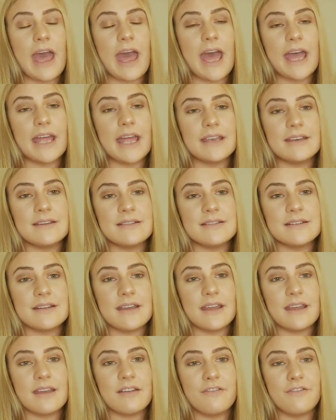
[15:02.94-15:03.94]
And
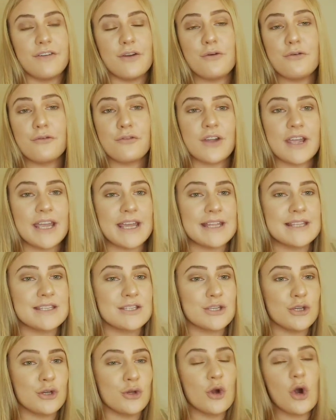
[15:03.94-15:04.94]
feel free
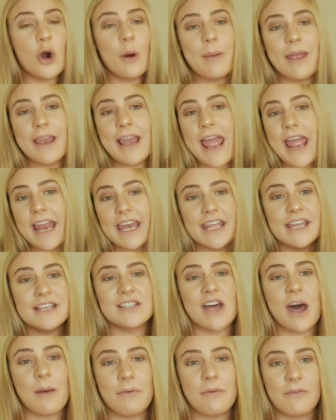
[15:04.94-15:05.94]
to comment
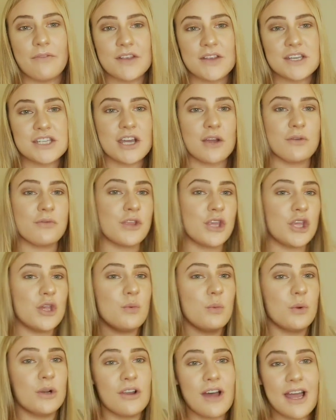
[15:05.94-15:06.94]
any type of video that
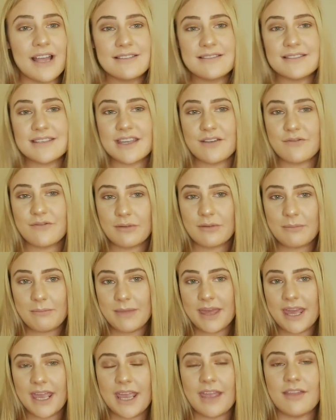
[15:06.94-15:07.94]
you would like to see
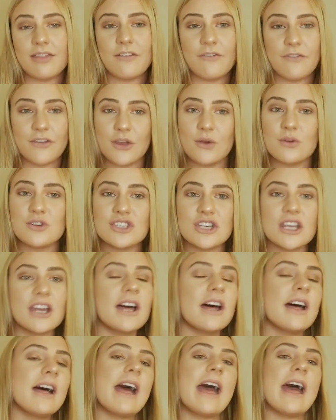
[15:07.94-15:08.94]
from me in the
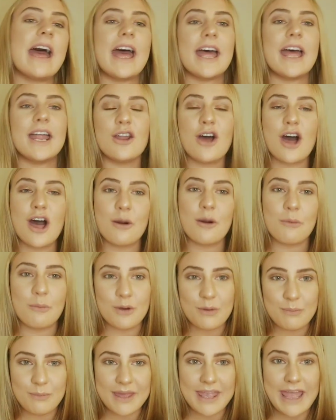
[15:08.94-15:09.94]
future, and I
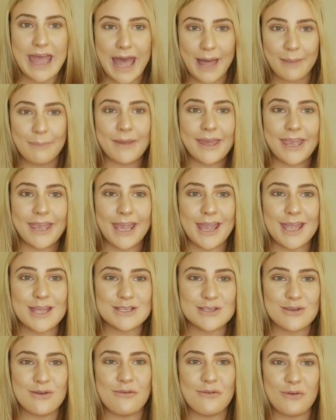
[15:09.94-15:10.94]
would be happy
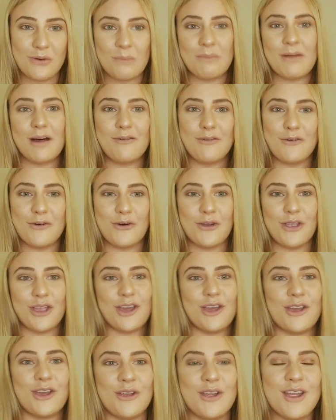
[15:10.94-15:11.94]
to film that for
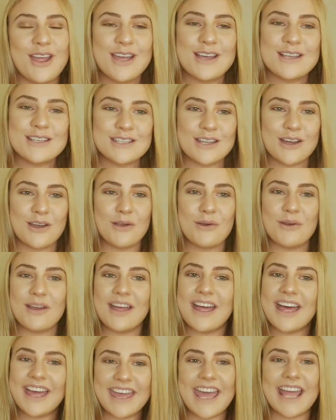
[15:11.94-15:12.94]
you.
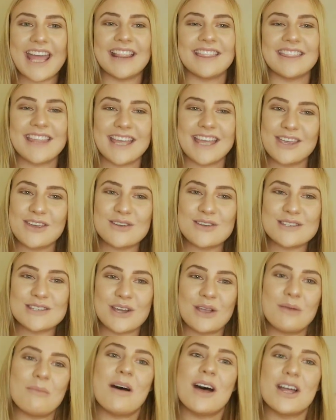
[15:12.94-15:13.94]
So again, thank you
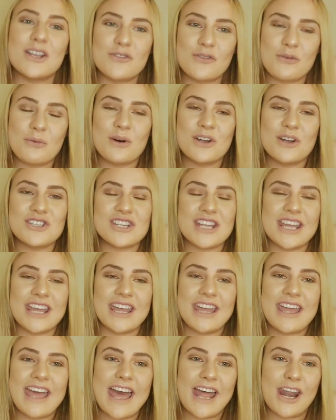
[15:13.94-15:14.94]
so much for
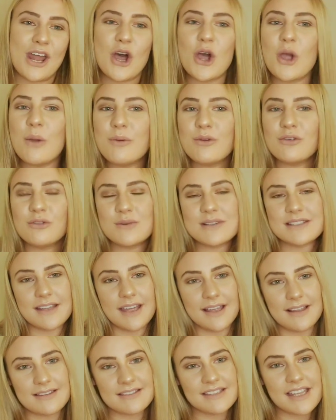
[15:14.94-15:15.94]
watching, and I hope you're all
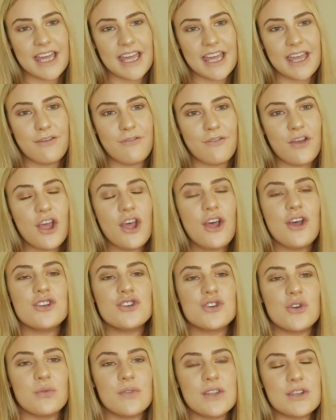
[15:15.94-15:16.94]
staying safe
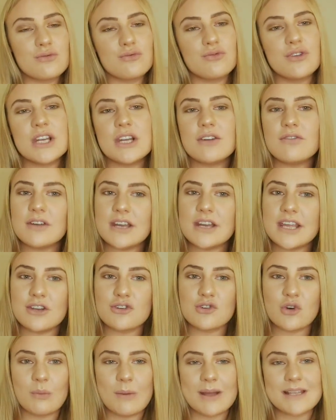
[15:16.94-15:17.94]
during this
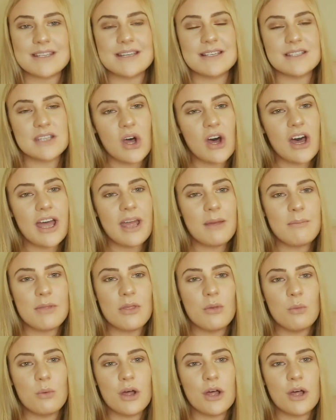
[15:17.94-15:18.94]
really traumatic
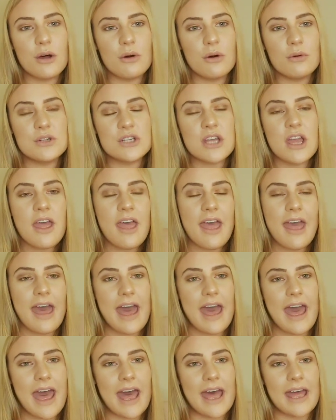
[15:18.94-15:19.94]
time in the world,
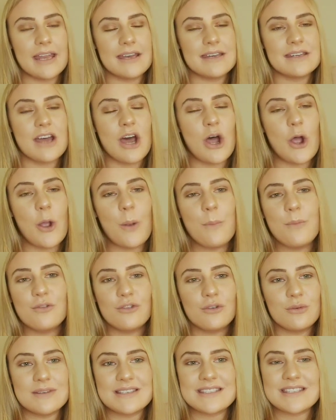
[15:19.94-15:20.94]
and I
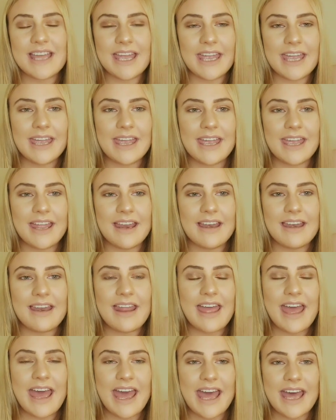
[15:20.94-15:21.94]
hope you're all staying in
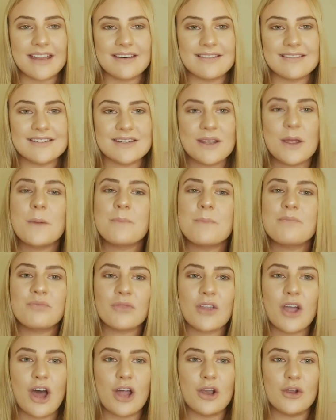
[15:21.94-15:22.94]
and
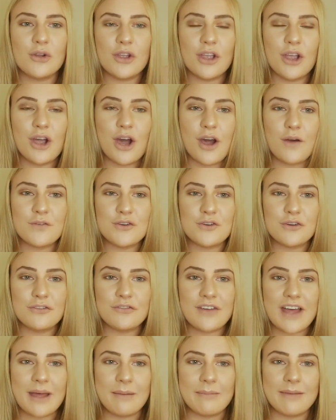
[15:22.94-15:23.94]
are looking after your
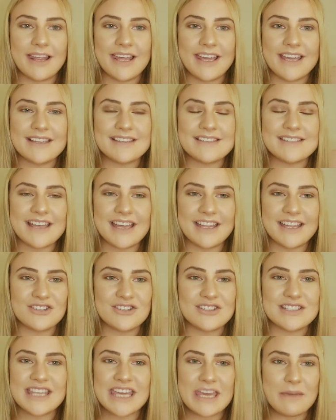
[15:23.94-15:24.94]
families and
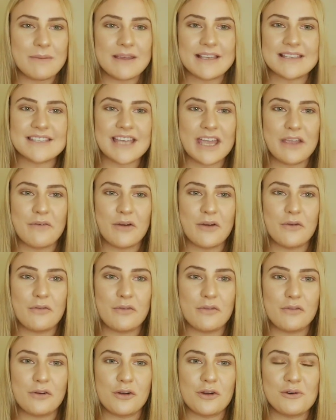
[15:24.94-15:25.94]
just keeping safe
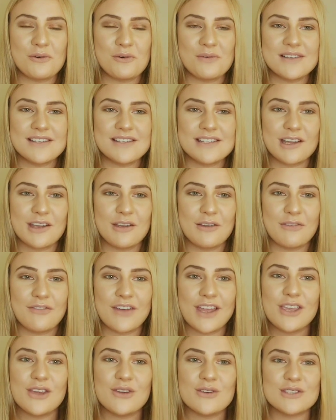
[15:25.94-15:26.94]
overall. So
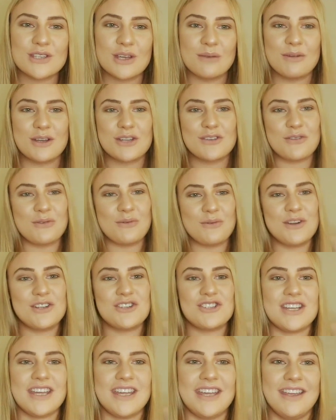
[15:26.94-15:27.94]
thank you so much for
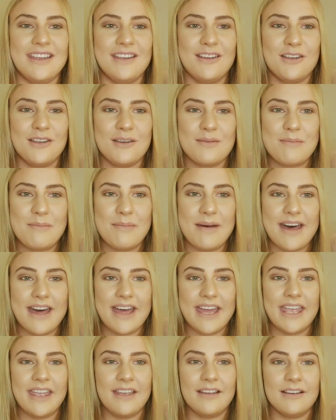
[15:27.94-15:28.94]
watching.
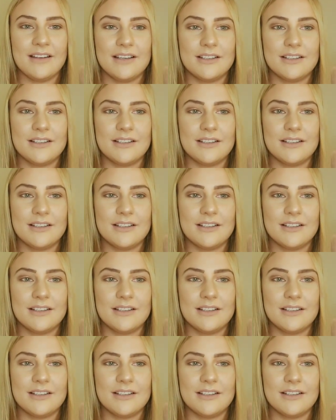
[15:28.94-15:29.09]
Bye.